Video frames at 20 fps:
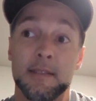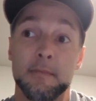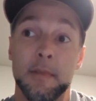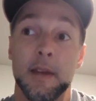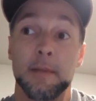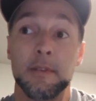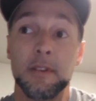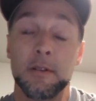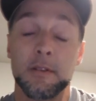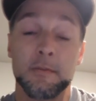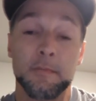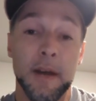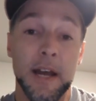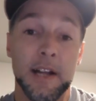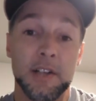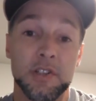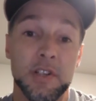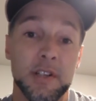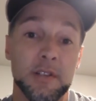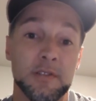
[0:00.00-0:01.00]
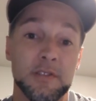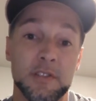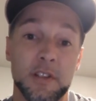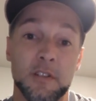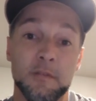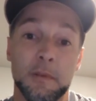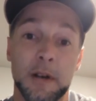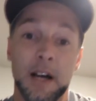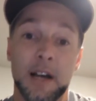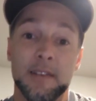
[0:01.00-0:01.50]
Maybe there's back channel
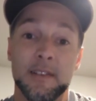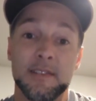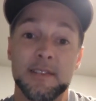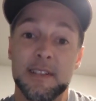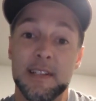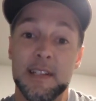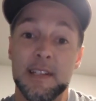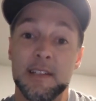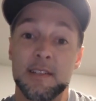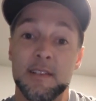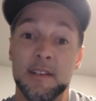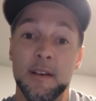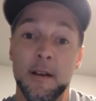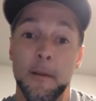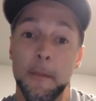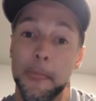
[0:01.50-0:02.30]
stuff behind the scenes.